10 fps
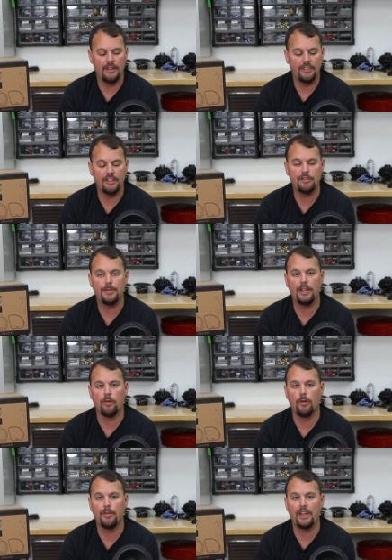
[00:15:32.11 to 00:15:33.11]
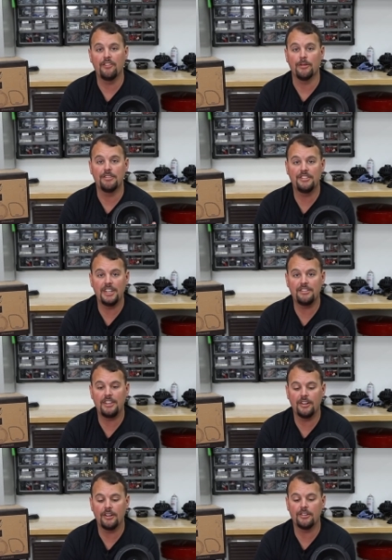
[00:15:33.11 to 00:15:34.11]
This speaker will play from
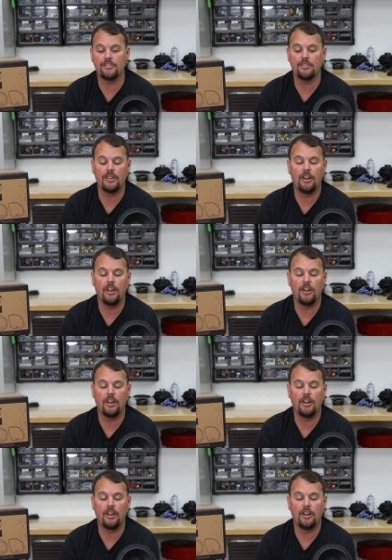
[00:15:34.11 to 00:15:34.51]
60 hertz